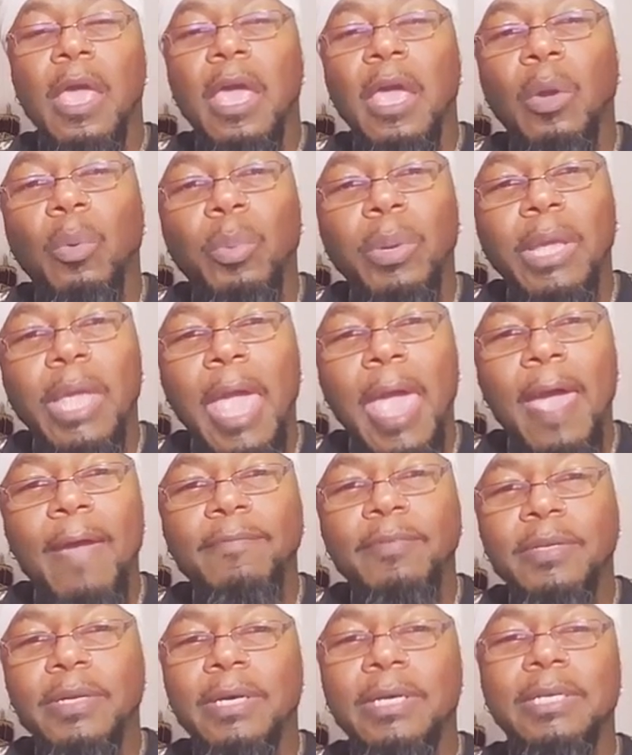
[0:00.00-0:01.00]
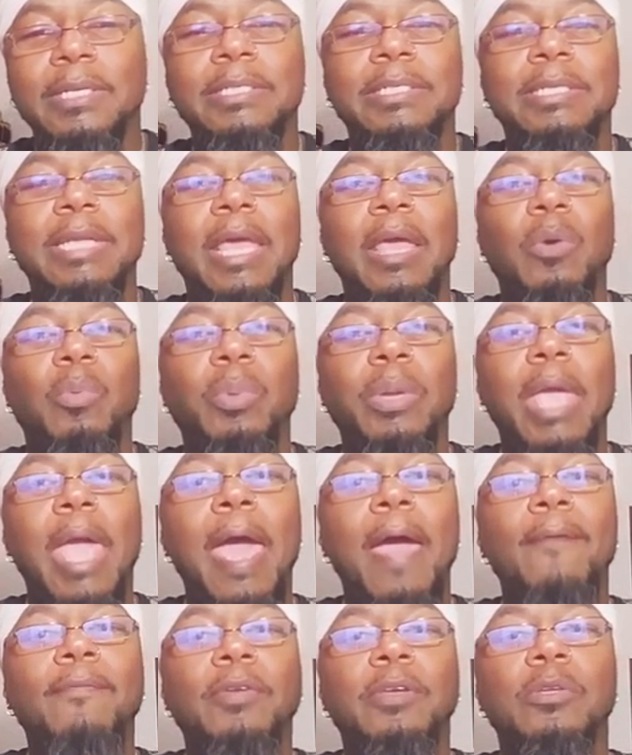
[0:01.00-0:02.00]
And we have to understand, we
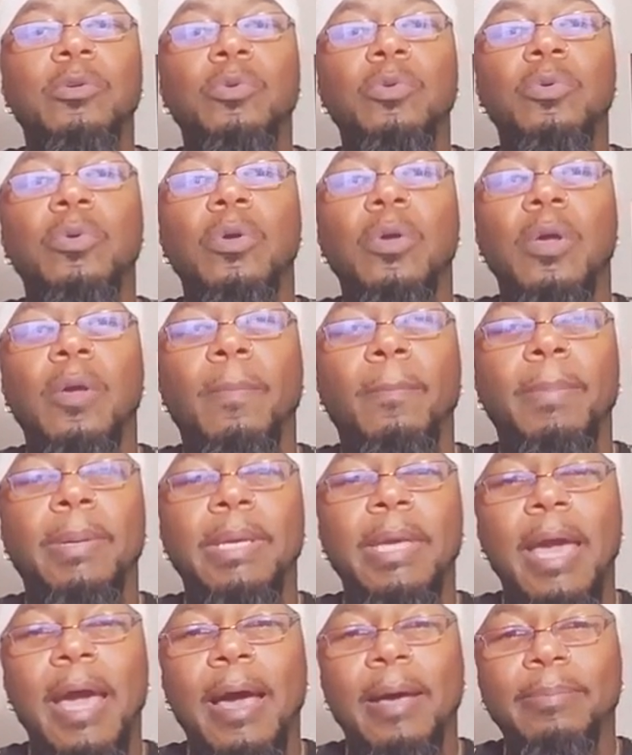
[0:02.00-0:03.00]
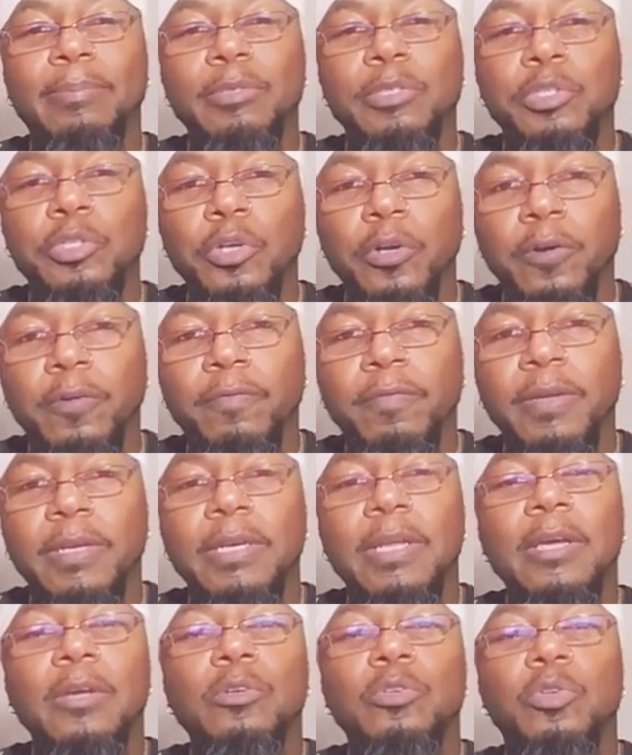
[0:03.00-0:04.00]
have to be
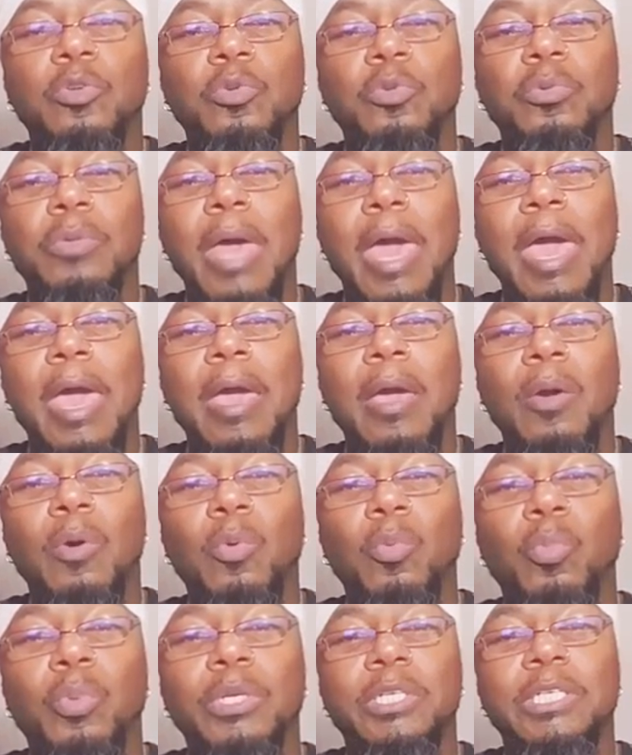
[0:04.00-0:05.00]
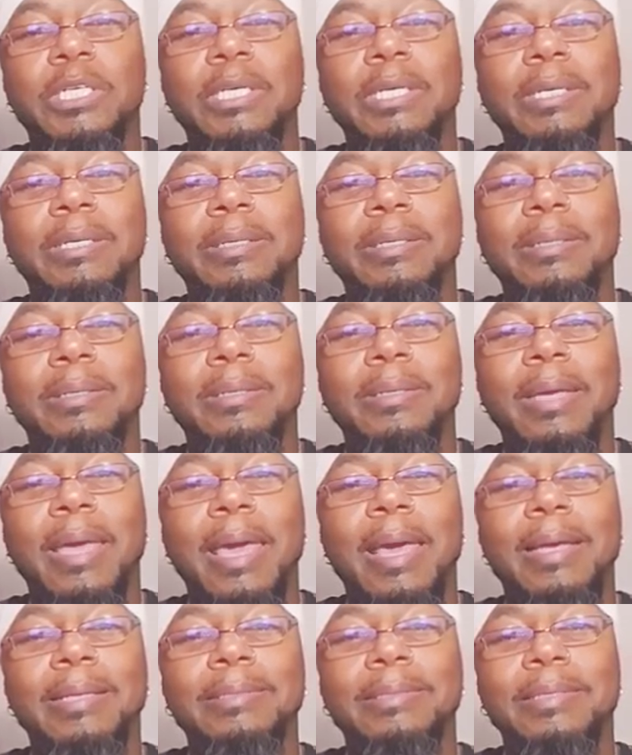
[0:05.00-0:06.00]
observant to that which He
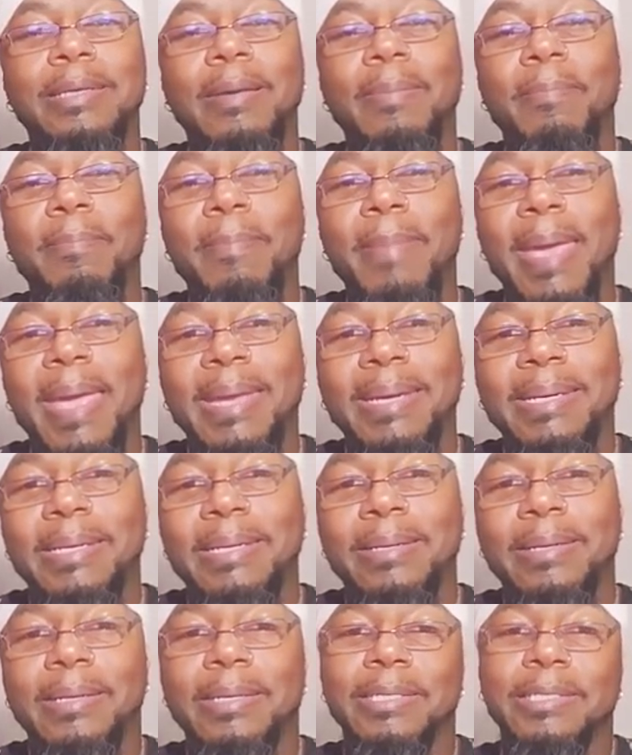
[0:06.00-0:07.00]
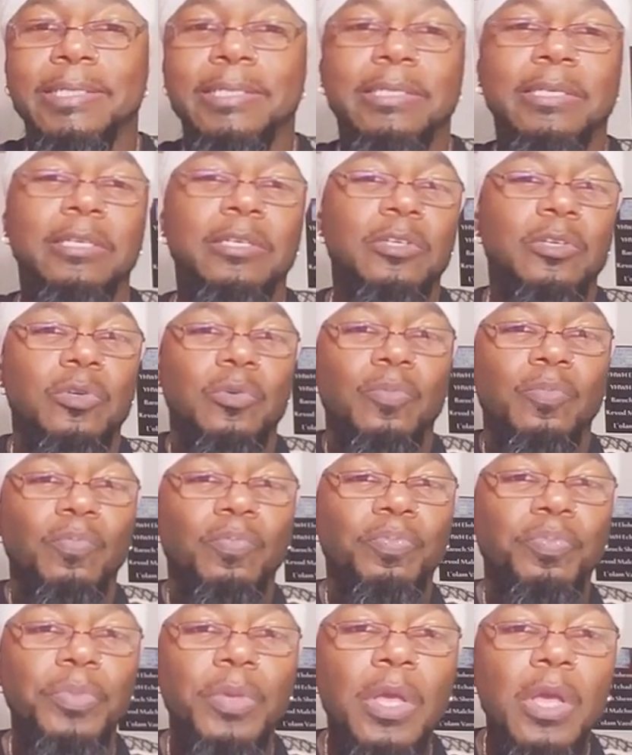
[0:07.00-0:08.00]
has commanded us to do.
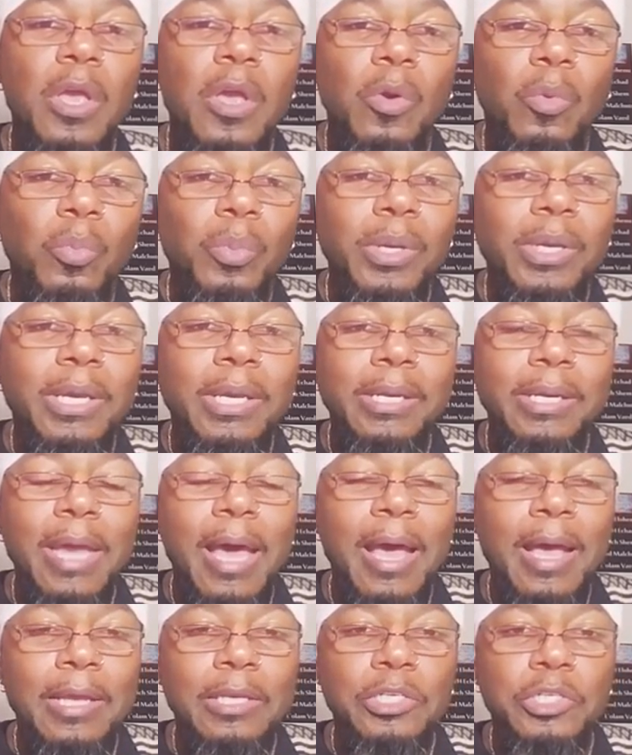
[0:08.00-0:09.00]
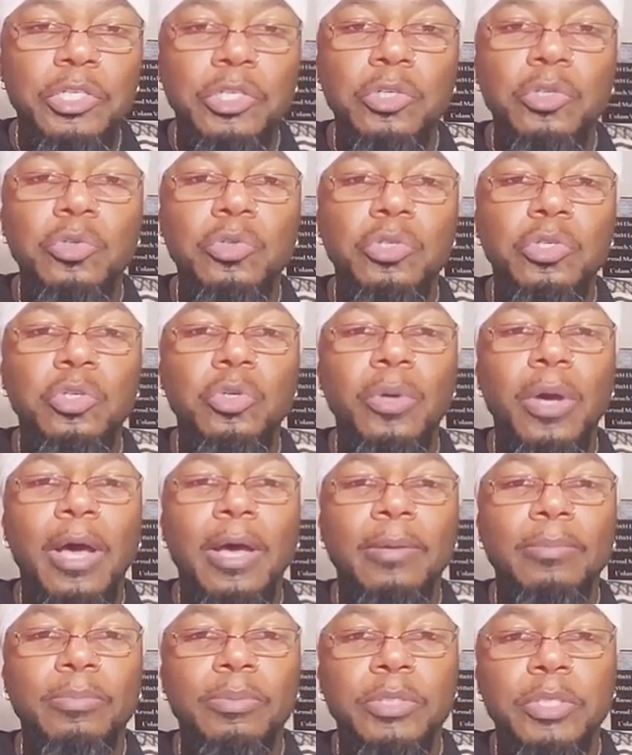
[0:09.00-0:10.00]
We cannot choose to
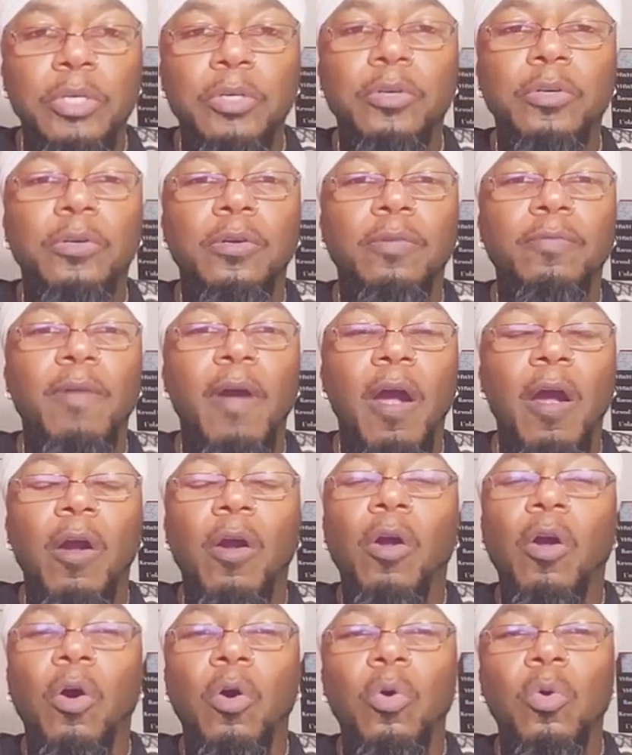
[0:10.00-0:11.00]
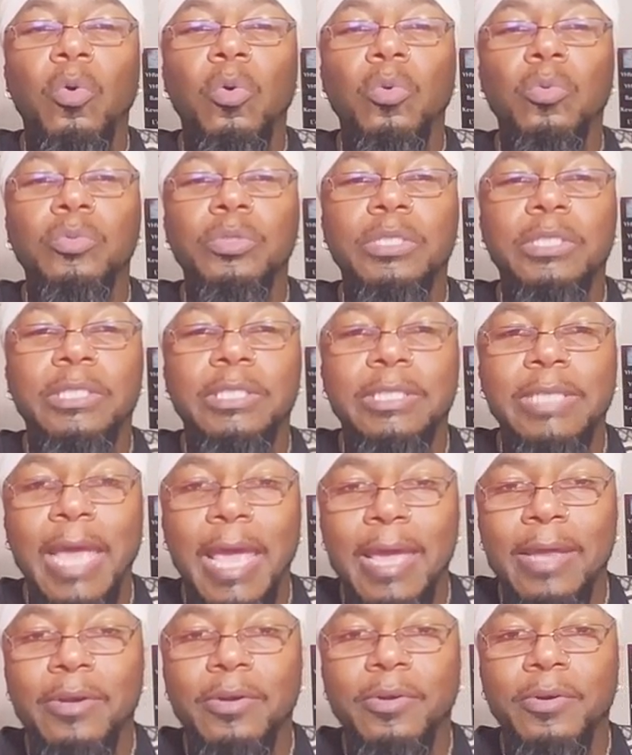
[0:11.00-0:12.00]
observe our own
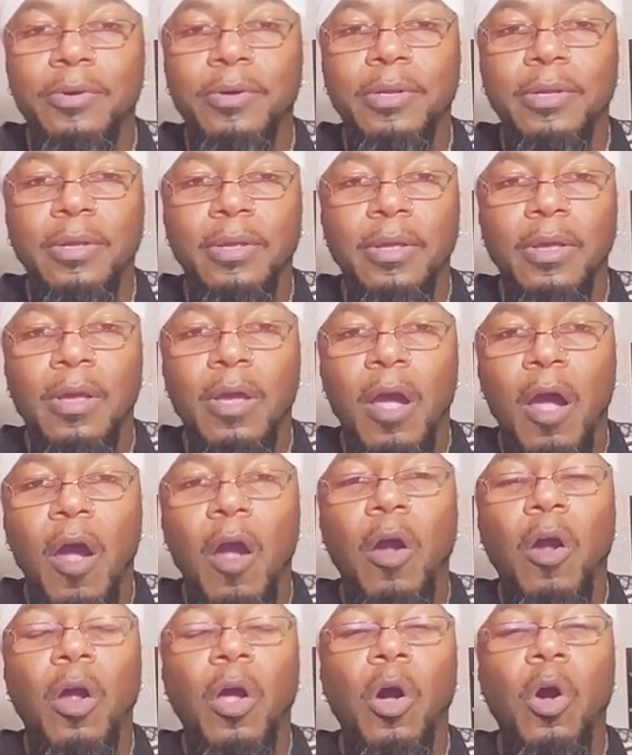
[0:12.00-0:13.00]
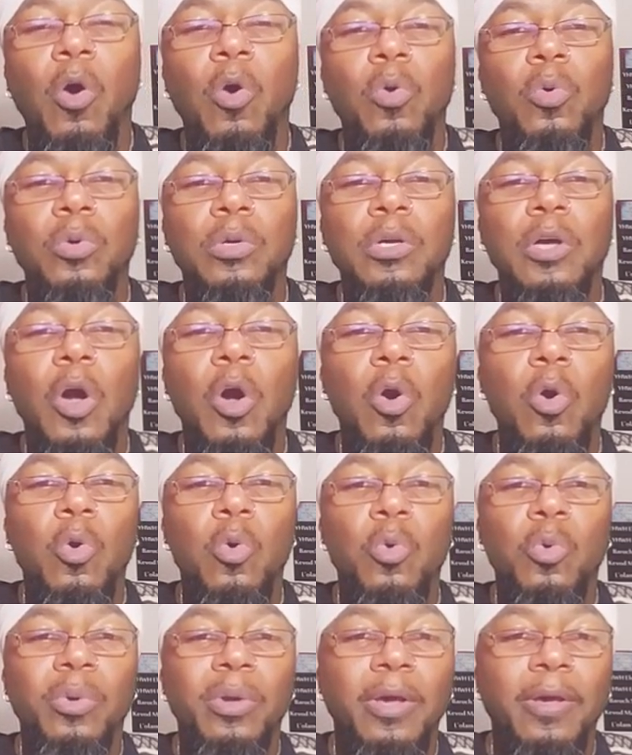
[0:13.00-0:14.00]
standard, our own
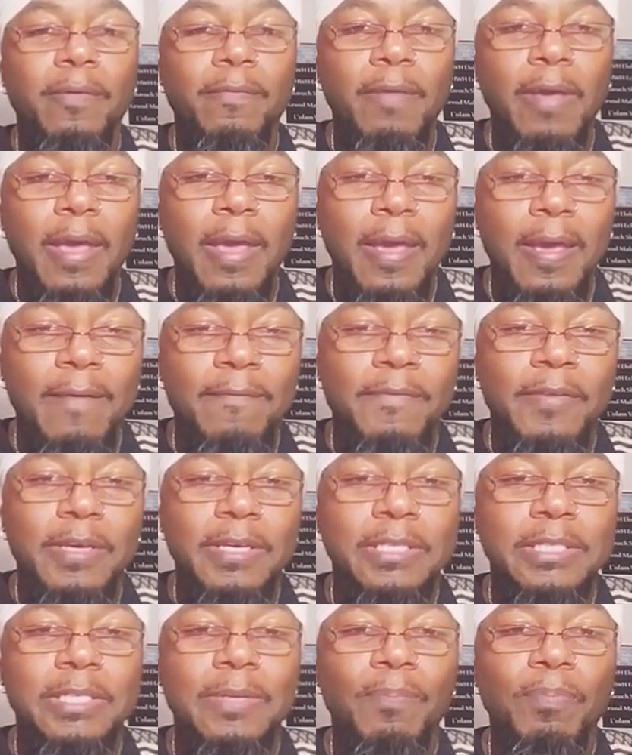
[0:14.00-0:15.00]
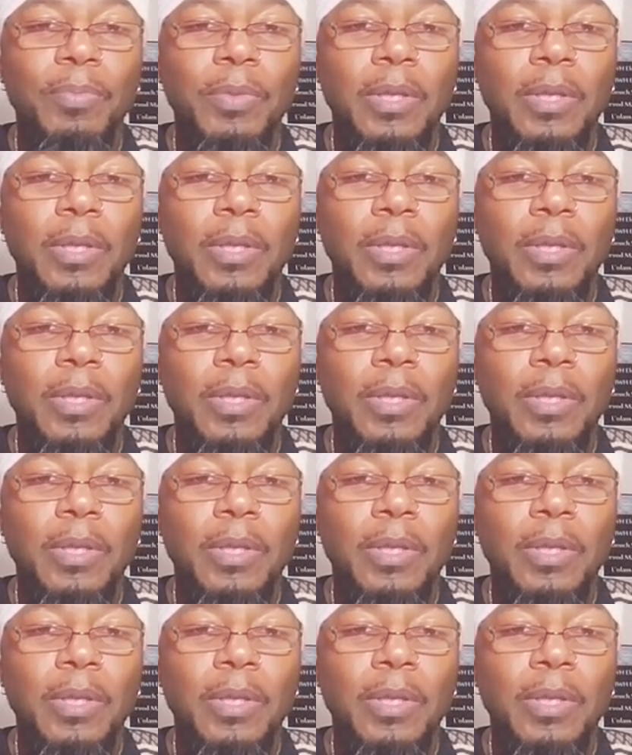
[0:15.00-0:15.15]
code of ethics,